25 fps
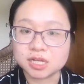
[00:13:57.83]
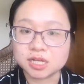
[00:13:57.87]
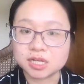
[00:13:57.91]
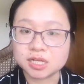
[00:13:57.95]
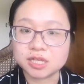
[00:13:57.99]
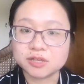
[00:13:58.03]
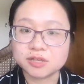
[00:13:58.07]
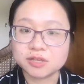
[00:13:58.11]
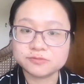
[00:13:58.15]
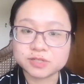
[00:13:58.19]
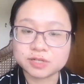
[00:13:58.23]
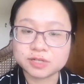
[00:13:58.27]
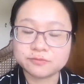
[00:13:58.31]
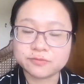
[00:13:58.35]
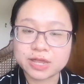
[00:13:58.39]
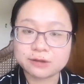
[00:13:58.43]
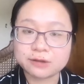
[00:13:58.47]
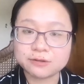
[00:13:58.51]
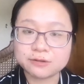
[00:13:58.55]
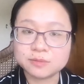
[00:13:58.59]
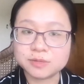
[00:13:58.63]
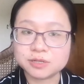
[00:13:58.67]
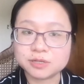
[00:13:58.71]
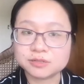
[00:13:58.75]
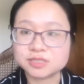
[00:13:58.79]
if the
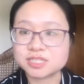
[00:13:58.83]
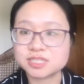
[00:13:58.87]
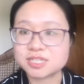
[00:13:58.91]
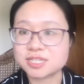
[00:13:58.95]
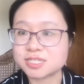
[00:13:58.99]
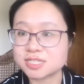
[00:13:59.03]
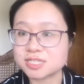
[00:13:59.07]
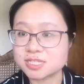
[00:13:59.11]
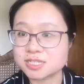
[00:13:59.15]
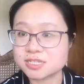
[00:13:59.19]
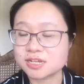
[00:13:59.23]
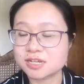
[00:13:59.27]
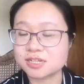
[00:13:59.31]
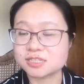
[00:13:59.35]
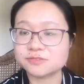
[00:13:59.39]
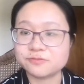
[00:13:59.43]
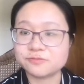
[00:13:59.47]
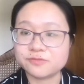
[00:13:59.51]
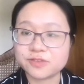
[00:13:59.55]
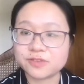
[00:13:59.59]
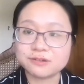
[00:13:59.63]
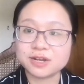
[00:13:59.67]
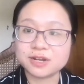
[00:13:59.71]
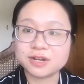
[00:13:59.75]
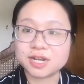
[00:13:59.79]
variable does not
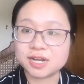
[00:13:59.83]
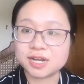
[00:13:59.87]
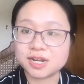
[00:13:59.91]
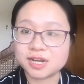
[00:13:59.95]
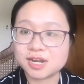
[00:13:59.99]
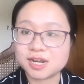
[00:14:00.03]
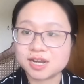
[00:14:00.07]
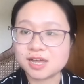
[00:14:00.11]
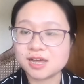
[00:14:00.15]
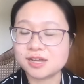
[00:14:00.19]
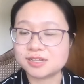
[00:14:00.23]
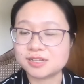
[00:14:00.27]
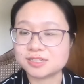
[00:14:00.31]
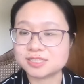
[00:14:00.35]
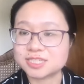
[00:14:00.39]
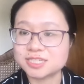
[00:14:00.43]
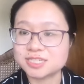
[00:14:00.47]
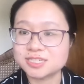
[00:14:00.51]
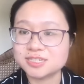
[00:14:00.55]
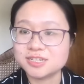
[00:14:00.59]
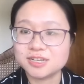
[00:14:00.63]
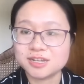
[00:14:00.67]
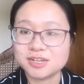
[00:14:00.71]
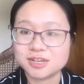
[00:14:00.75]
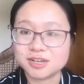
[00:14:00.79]
vary a lot
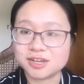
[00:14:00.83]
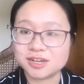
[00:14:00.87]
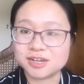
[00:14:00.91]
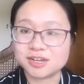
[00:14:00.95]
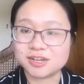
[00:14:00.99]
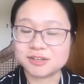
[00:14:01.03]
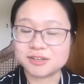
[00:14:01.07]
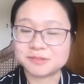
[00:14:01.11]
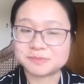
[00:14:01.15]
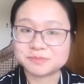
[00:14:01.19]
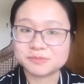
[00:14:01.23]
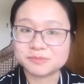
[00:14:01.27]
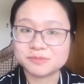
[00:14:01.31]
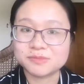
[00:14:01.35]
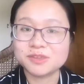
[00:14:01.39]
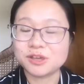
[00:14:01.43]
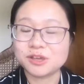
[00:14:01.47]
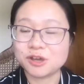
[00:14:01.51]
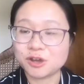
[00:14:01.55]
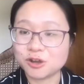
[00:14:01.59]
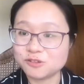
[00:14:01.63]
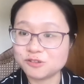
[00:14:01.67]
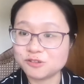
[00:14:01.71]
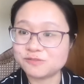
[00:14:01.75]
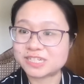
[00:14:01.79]

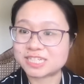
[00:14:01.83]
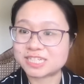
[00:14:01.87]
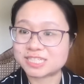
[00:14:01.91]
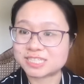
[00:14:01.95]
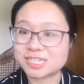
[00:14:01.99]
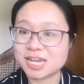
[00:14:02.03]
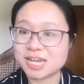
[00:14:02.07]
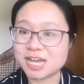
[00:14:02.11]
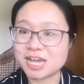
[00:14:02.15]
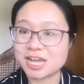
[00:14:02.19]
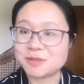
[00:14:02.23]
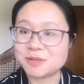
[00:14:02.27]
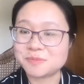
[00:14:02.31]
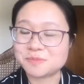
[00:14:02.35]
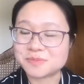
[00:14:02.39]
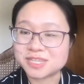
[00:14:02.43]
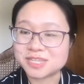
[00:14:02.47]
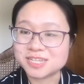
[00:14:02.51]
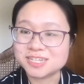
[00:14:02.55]
over the time,